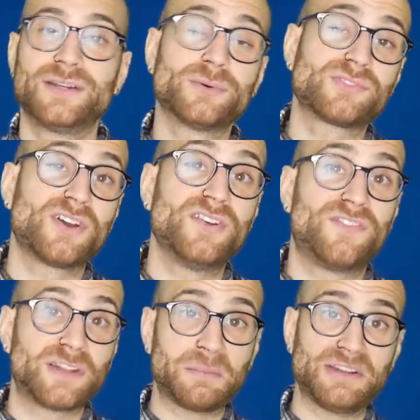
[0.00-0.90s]
And also
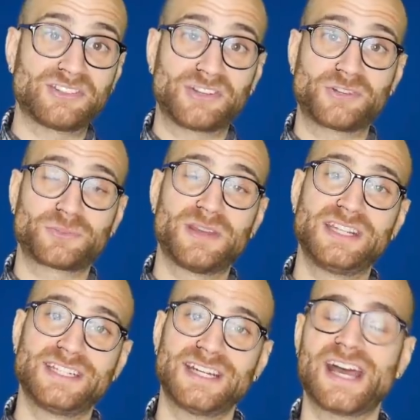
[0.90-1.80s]
follow me on social
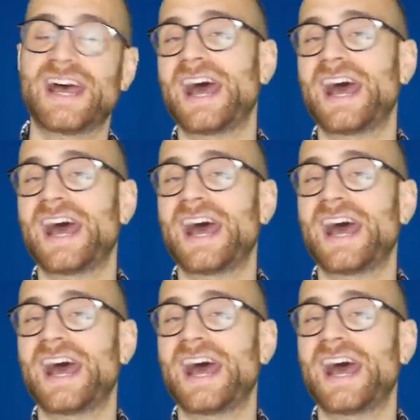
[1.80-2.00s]
media